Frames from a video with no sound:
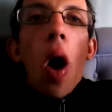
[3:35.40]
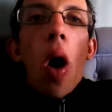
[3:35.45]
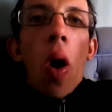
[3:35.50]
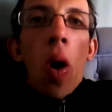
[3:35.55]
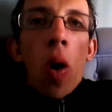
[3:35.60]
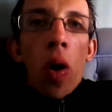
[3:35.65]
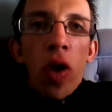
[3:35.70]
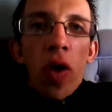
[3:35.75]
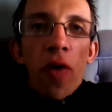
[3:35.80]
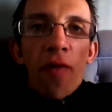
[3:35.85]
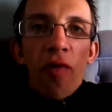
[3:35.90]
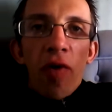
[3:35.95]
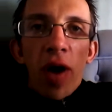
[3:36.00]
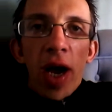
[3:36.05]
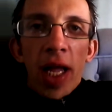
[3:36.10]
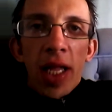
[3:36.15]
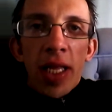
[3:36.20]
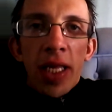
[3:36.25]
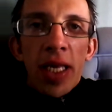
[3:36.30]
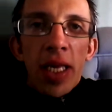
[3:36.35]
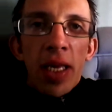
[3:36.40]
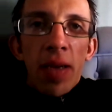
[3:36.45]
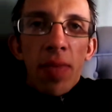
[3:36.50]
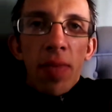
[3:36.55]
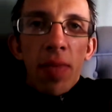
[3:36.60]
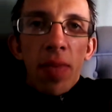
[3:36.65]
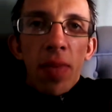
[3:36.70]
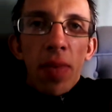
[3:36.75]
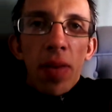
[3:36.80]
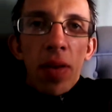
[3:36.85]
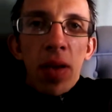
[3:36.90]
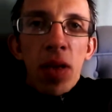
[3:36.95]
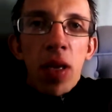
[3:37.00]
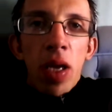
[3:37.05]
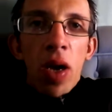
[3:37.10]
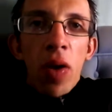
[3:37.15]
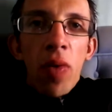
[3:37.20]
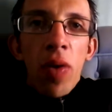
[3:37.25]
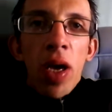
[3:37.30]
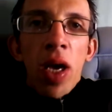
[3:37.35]
or your friends?
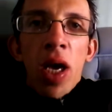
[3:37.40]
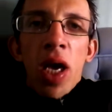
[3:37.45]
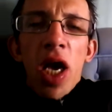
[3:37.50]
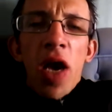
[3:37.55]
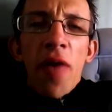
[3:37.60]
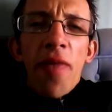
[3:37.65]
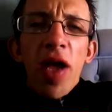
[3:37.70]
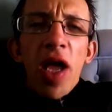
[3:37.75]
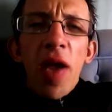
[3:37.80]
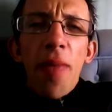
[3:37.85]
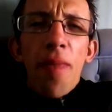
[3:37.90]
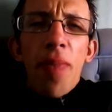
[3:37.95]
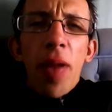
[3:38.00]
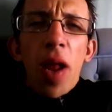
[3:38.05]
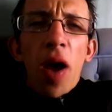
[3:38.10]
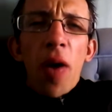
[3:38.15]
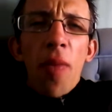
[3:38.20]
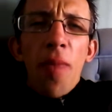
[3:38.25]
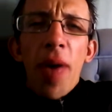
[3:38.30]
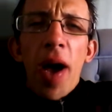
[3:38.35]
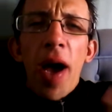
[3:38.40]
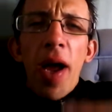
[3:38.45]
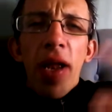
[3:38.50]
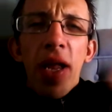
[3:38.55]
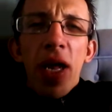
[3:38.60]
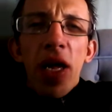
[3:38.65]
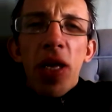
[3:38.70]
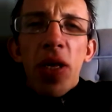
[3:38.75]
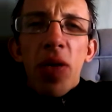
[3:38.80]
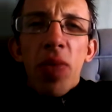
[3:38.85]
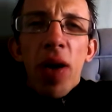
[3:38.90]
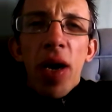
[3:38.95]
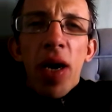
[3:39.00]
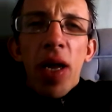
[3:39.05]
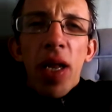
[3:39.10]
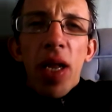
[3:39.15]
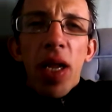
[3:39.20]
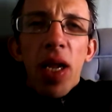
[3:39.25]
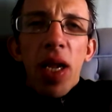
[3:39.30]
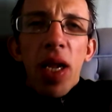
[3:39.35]
Yeah, if we keep playing bandits,
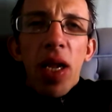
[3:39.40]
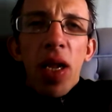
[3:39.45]
right?